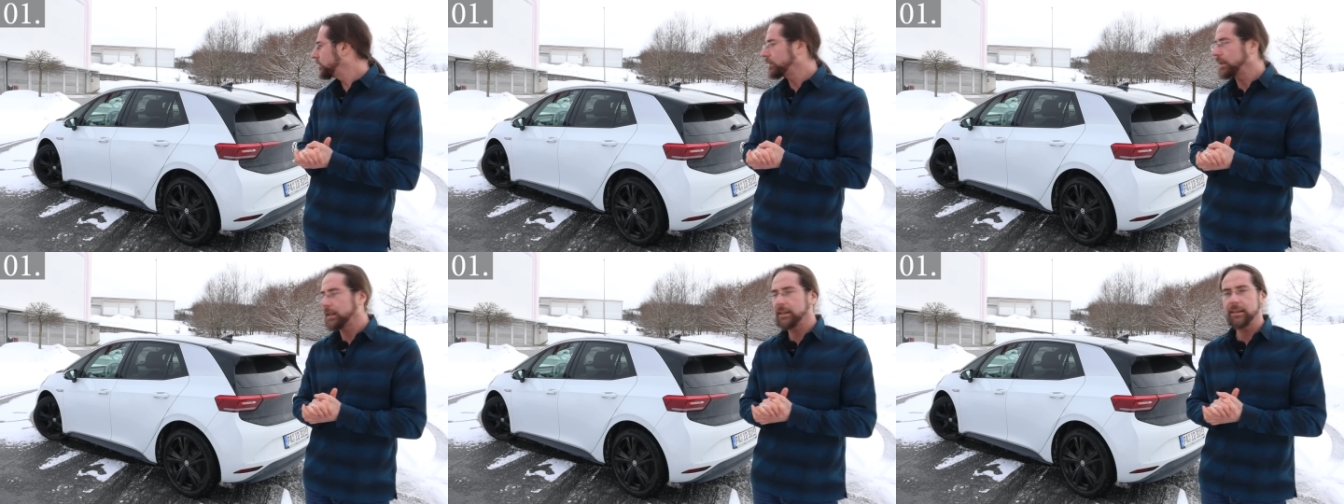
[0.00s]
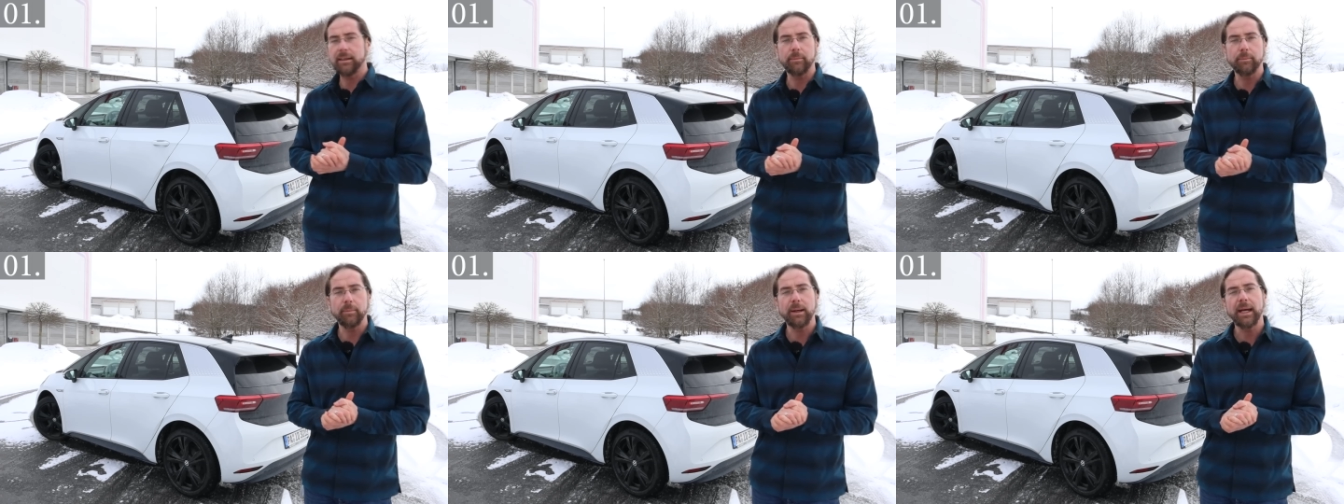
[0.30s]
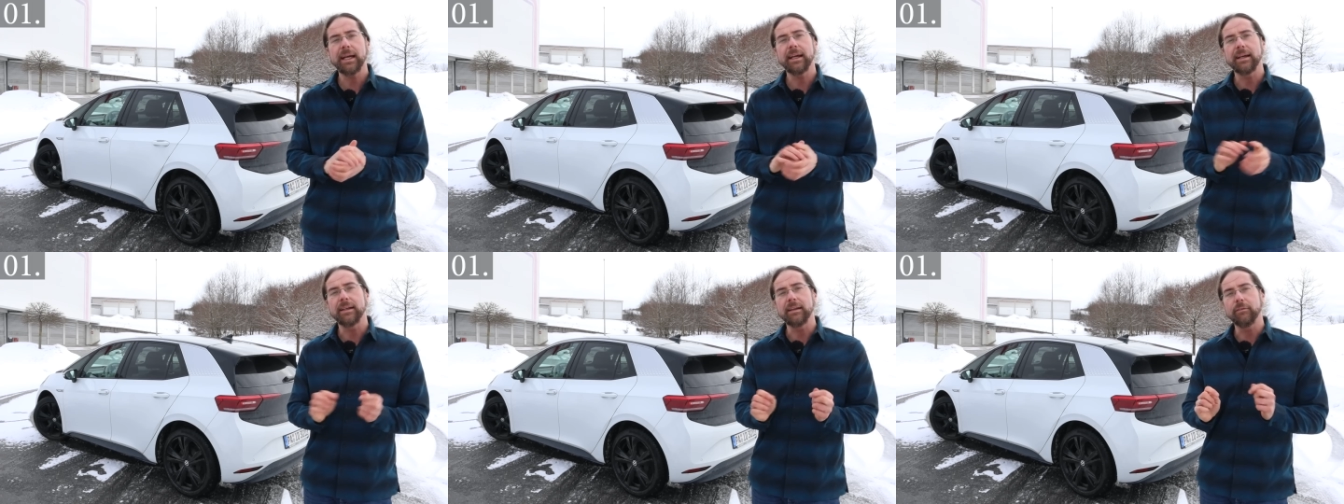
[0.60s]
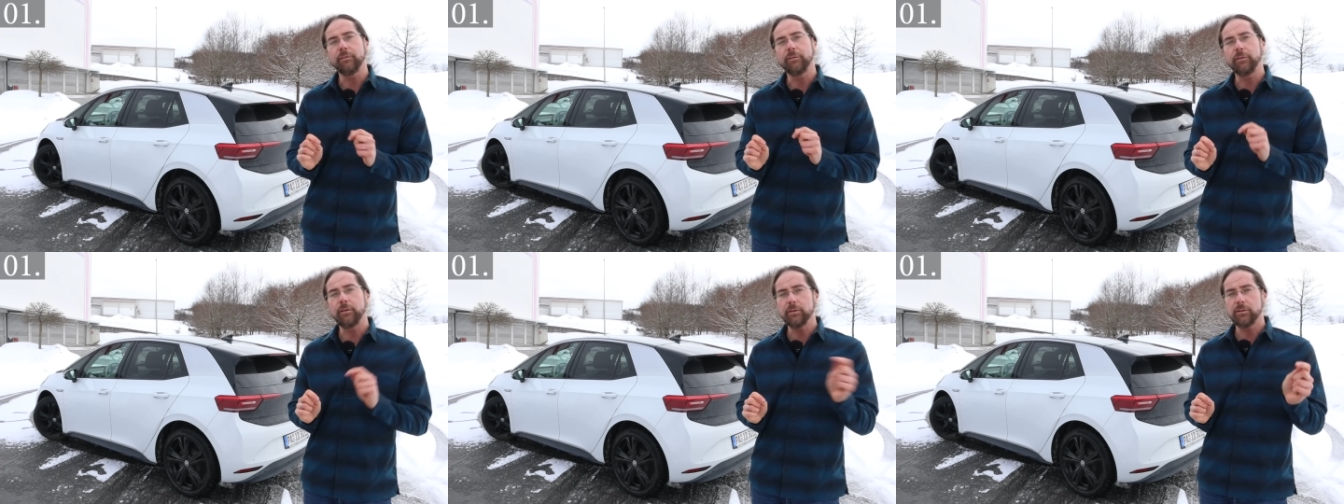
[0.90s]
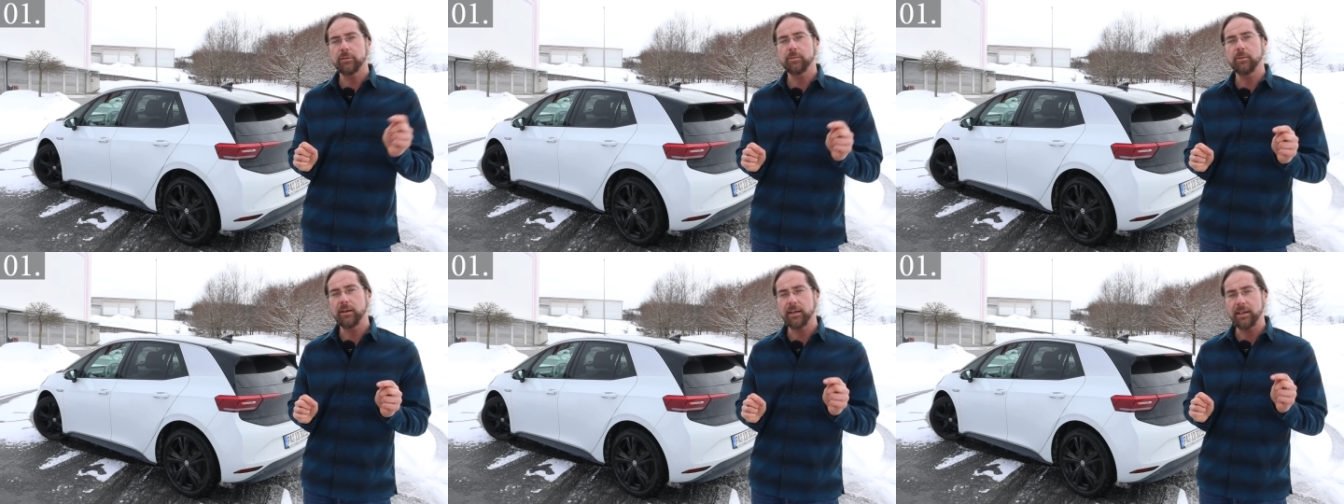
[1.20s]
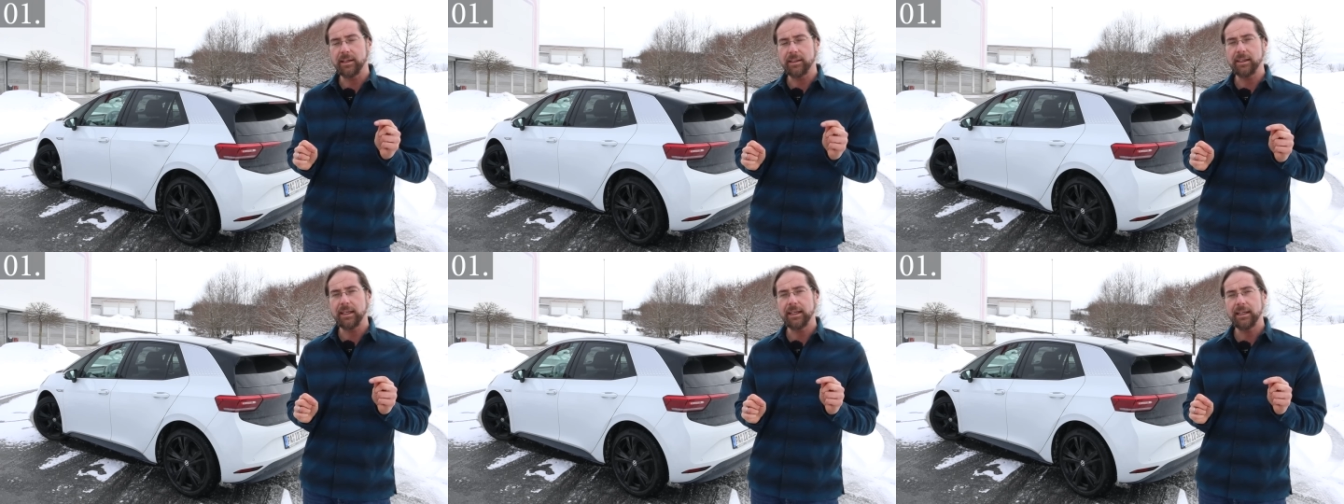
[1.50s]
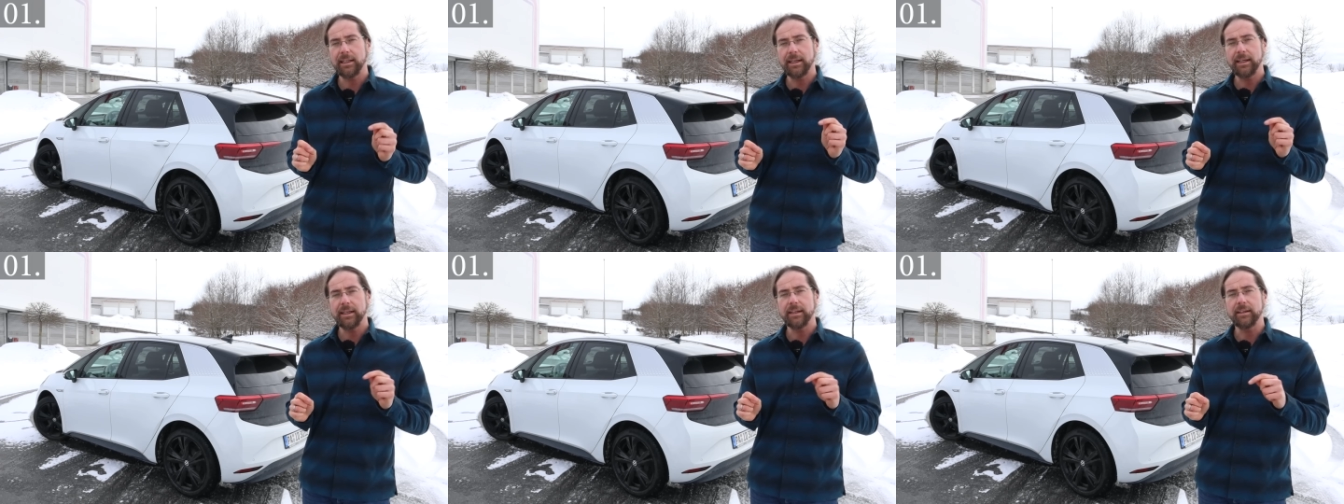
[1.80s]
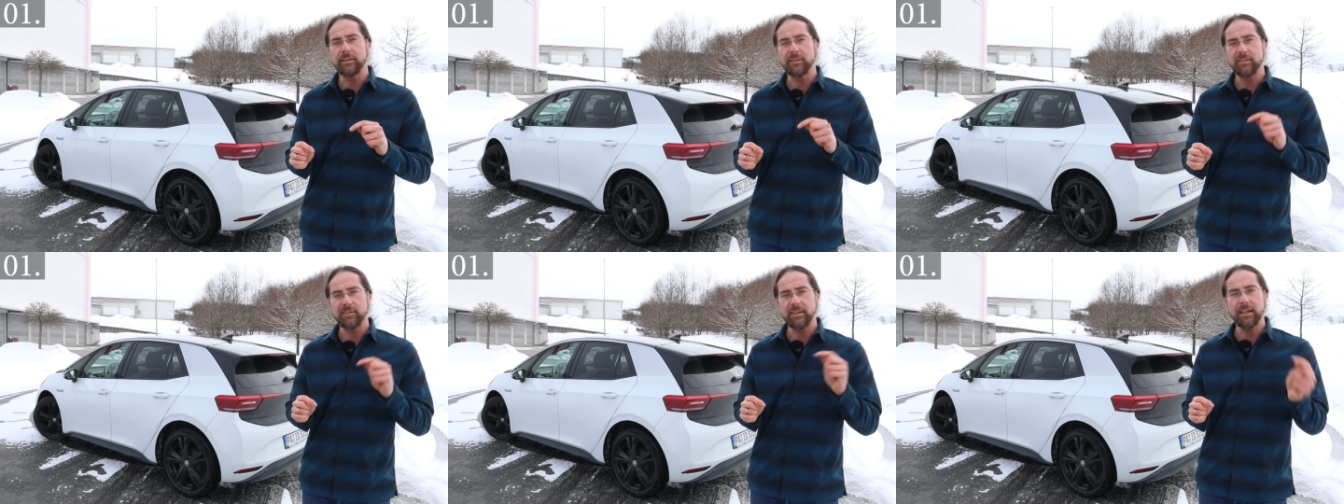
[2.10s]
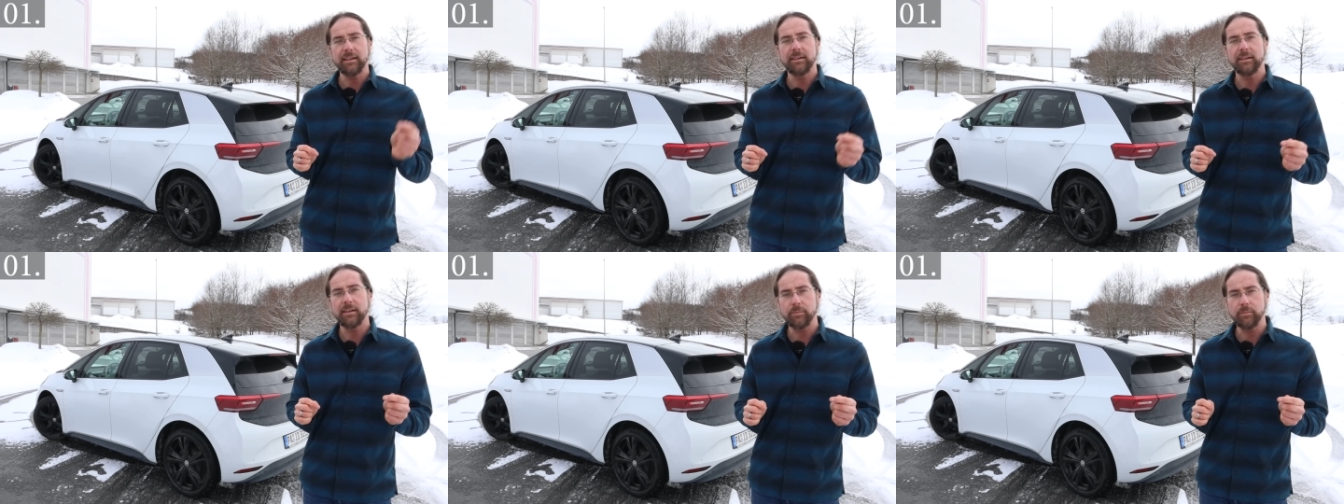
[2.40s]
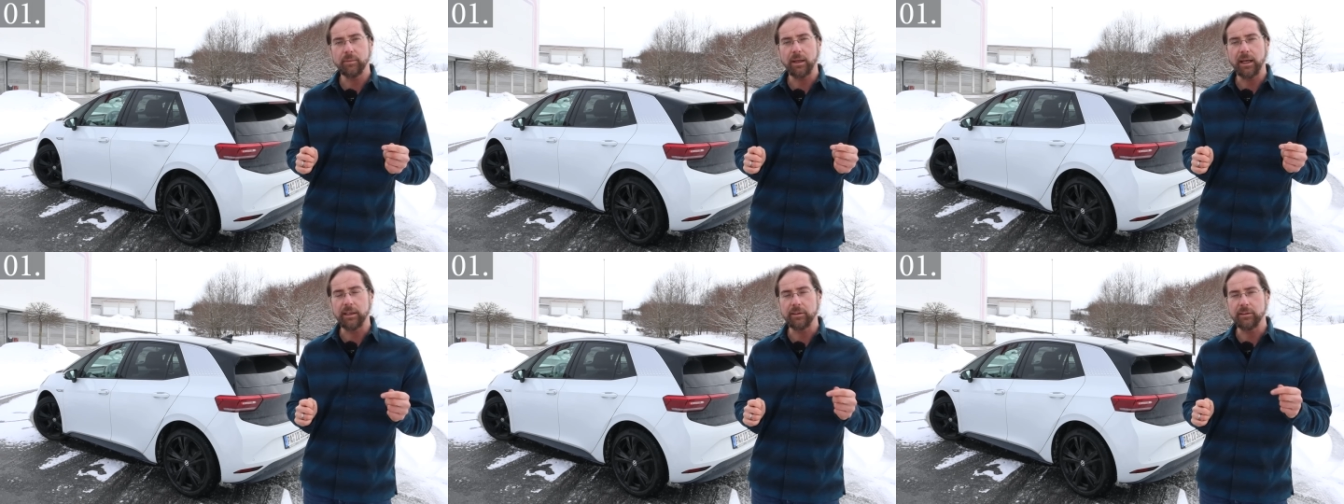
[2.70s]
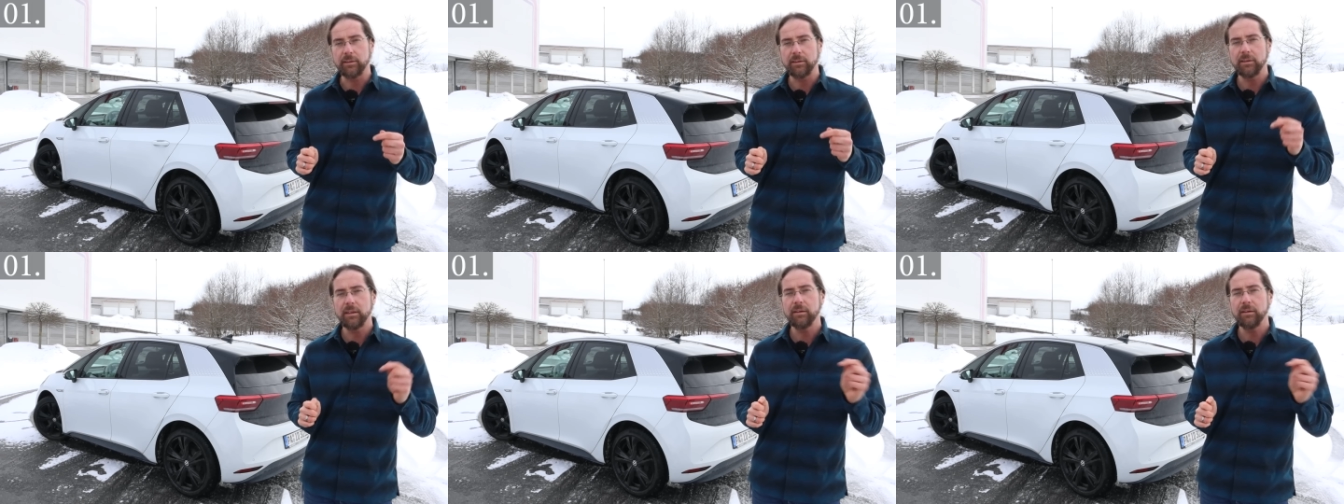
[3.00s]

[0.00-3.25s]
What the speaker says: get that back, and then Volkswagen a day later sent them a